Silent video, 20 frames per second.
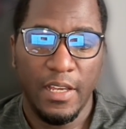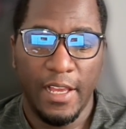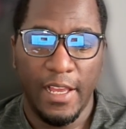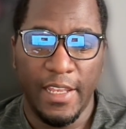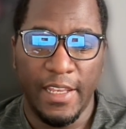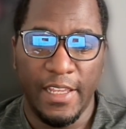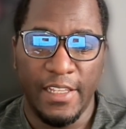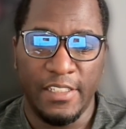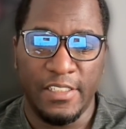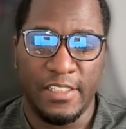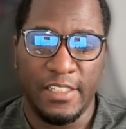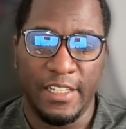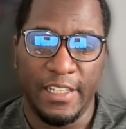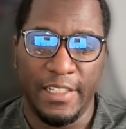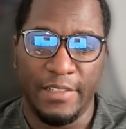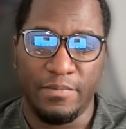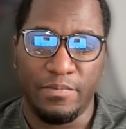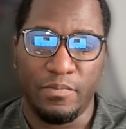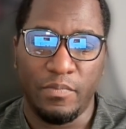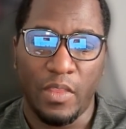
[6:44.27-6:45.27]
And they
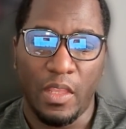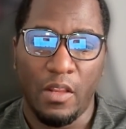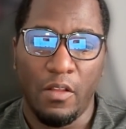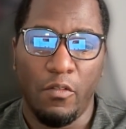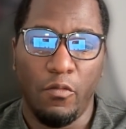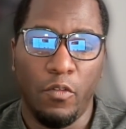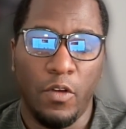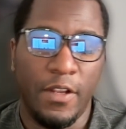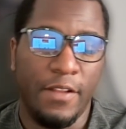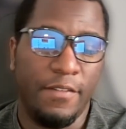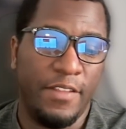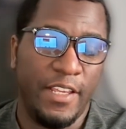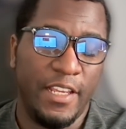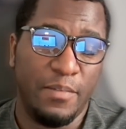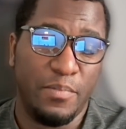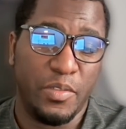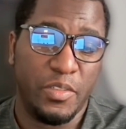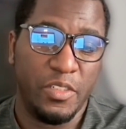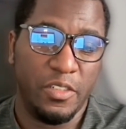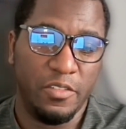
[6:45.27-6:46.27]
said one of the
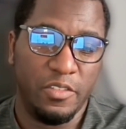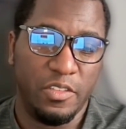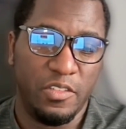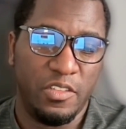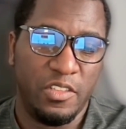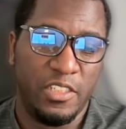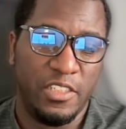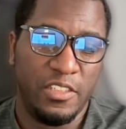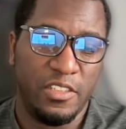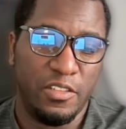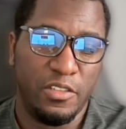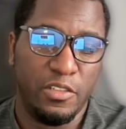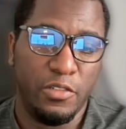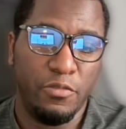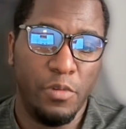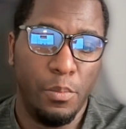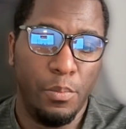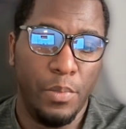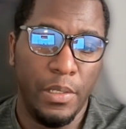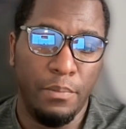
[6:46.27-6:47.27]
episodes in season 2
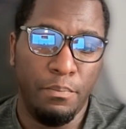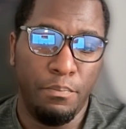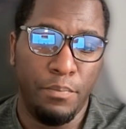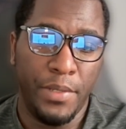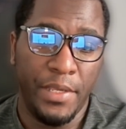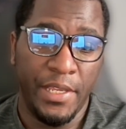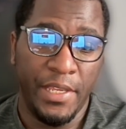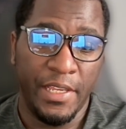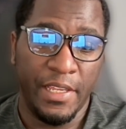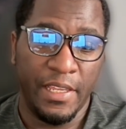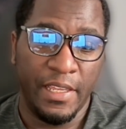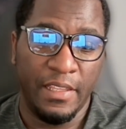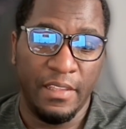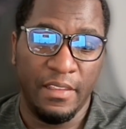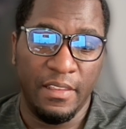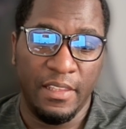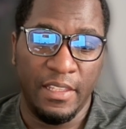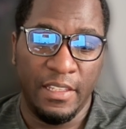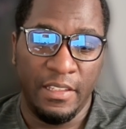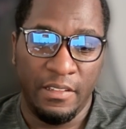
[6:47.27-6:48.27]
will be big
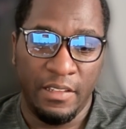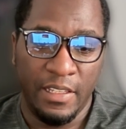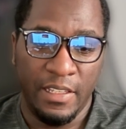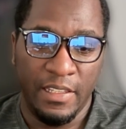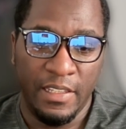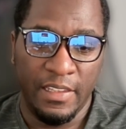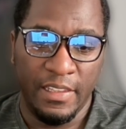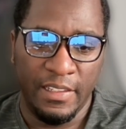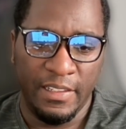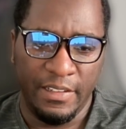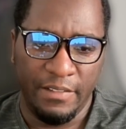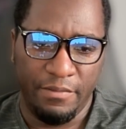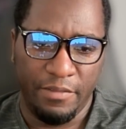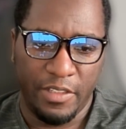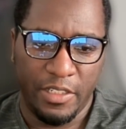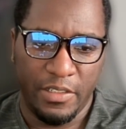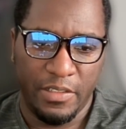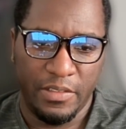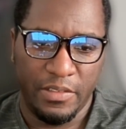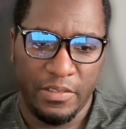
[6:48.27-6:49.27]
in
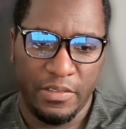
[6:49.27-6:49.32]
length.